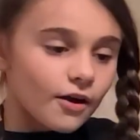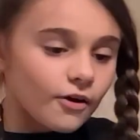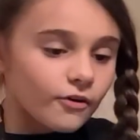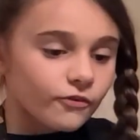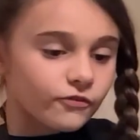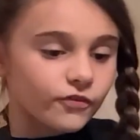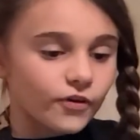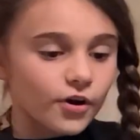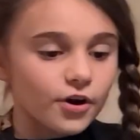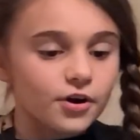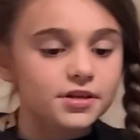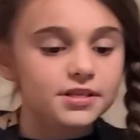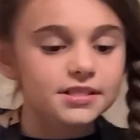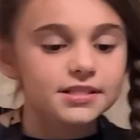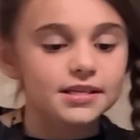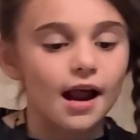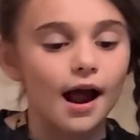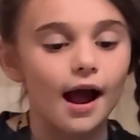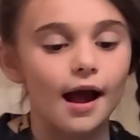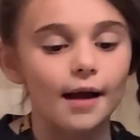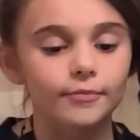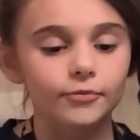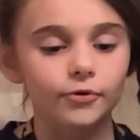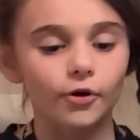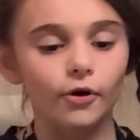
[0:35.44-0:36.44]
First,
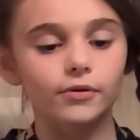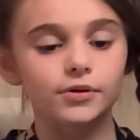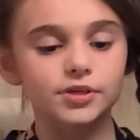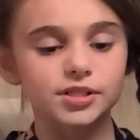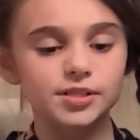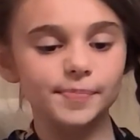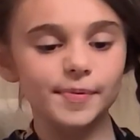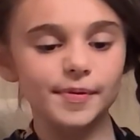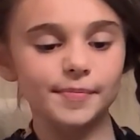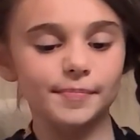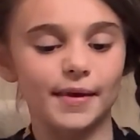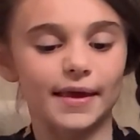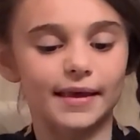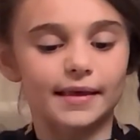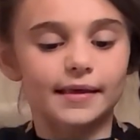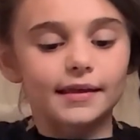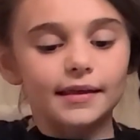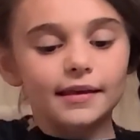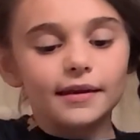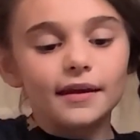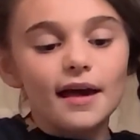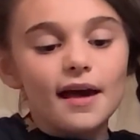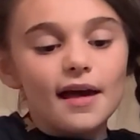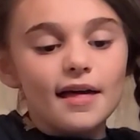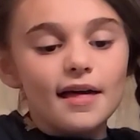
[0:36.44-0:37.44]
I'm going to be
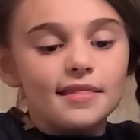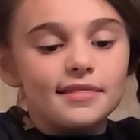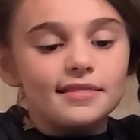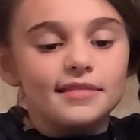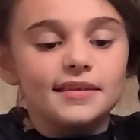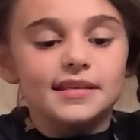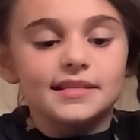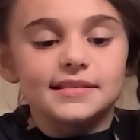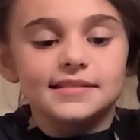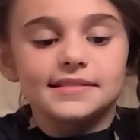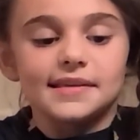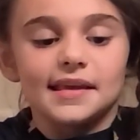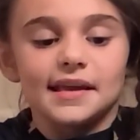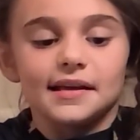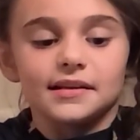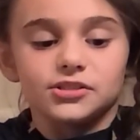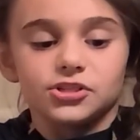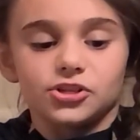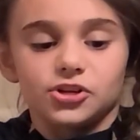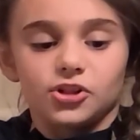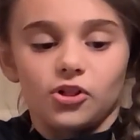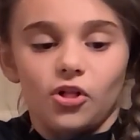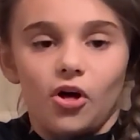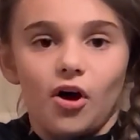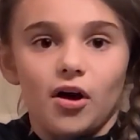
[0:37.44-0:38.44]
making the Santa
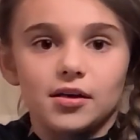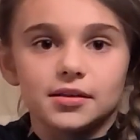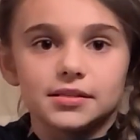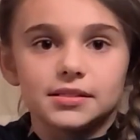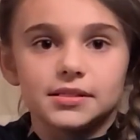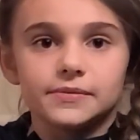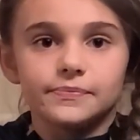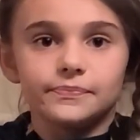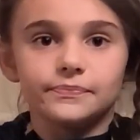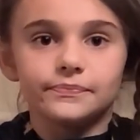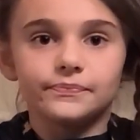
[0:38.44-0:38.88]
Claus.